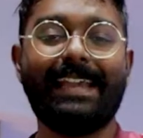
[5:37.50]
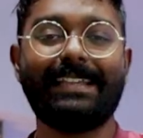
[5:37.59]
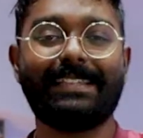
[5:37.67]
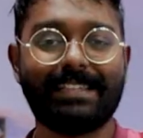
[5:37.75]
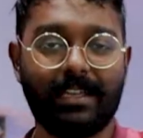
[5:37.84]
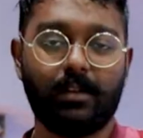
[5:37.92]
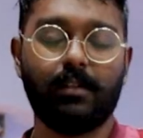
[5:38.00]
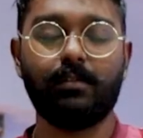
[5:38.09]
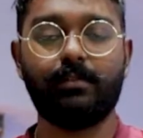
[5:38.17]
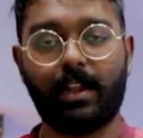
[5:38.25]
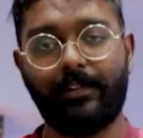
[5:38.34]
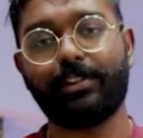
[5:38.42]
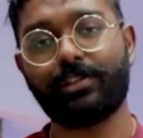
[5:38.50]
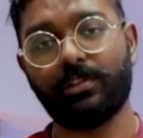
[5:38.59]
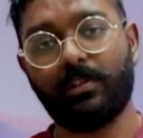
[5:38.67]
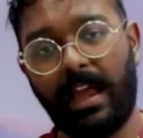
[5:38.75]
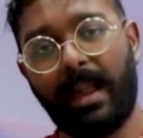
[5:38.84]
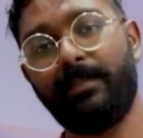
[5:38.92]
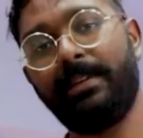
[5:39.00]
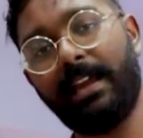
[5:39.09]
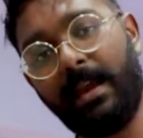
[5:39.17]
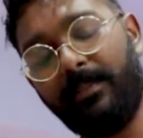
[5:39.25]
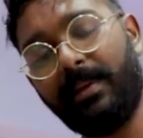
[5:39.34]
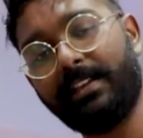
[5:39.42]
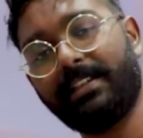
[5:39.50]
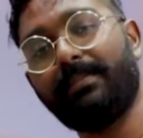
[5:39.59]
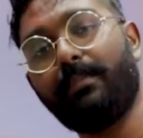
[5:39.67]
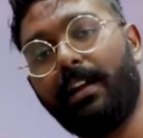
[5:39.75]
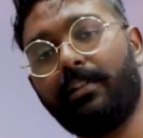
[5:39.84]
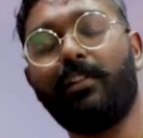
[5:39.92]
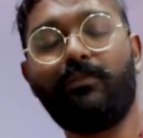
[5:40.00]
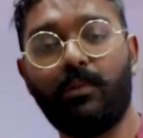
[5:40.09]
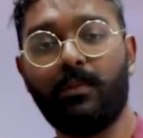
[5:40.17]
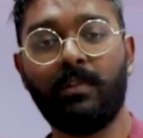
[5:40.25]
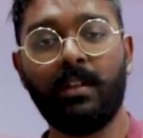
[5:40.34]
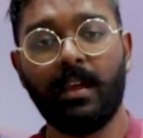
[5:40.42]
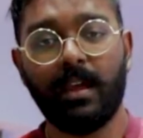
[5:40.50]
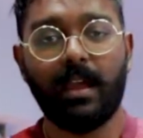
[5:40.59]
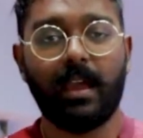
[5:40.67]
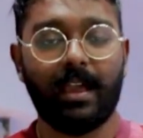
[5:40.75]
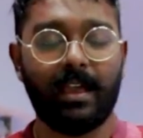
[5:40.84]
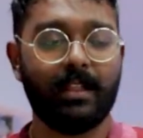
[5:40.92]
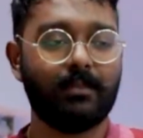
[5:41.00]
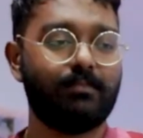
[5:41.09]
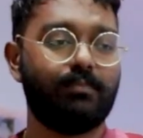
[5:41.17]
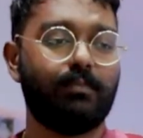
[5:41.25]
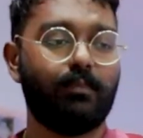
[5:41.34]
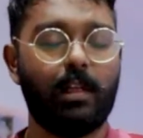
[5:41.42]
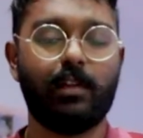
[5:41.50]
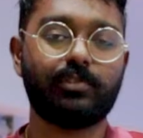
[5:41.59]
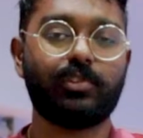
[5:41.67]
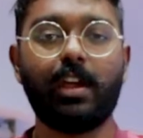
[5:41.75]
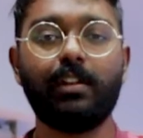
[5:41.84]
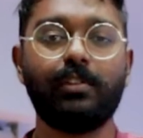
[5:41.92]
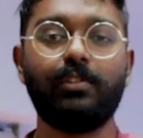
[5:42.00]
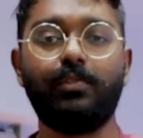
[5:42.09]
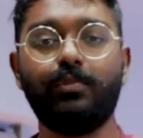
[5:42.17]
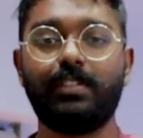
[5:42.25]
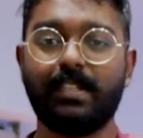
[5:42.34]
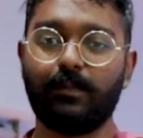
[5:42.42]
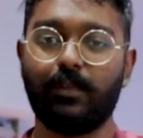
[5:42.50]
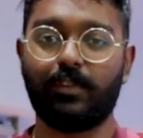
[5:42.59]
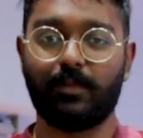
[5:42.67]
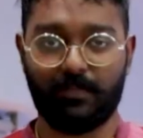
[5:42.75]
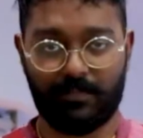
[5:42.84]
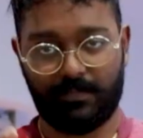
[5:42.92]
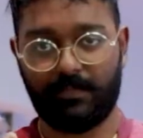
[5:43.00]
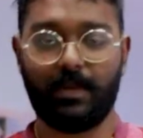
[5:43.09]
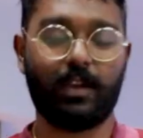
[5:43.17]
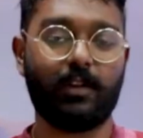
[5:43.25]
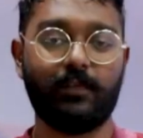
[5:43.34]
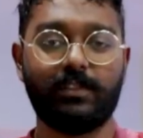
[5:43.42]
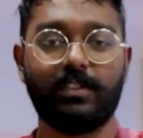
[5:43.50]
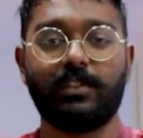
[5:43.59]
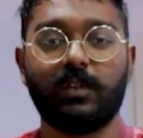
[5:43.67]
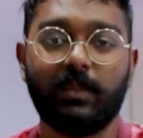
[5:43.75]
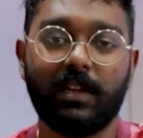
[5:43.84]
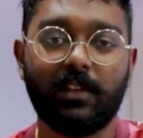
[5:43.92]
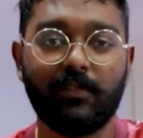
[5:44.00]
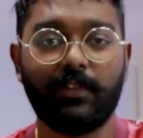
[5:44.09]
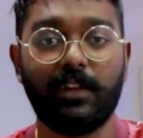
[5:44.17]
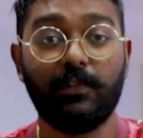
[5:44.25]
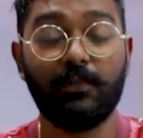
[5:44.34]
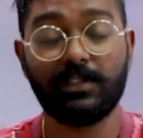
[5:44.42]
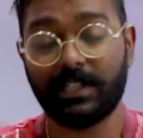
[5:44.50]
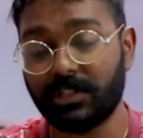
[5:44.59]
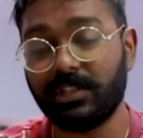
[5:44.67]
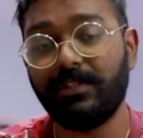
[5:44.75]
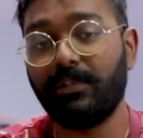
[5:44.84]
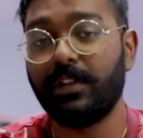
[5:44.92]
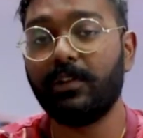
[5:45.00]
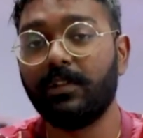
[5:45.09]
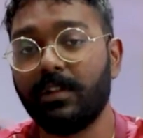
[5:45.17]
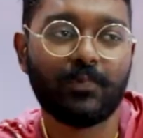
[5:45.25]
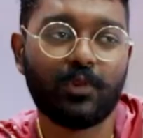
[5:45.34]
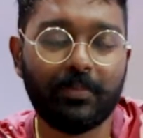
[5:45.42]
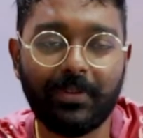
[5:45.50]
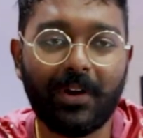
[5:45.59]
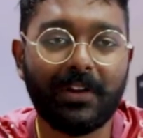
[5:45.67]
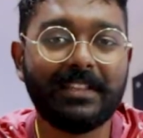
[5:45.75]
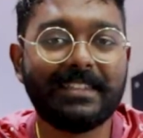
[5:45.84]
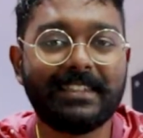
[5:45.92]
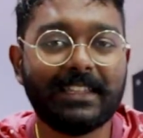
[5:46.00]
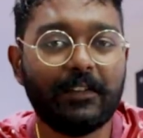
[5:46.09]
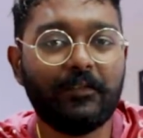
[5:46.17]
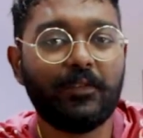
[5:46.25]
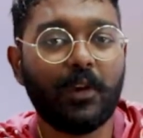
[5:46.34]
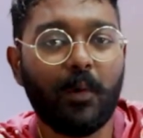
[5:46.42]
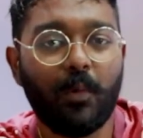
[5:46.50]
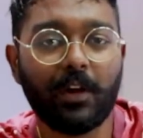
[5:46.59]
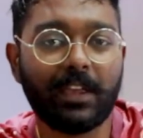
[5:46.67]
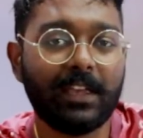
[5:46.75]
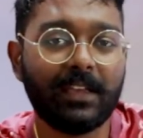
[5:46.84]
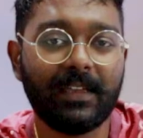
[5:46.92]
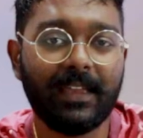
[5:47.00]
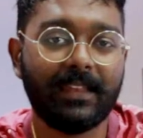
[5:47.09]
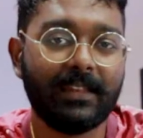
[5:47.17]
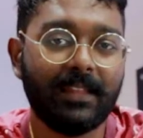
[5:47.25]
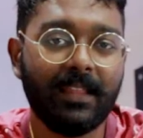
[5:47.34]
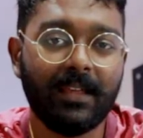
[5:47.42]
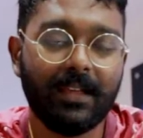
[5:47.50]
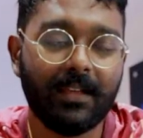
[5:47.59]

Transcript: a single directional MEMS microphone, and while I was trying to use it with my conversation with my girlfriend, it was actually really good. To be honest, if you're working in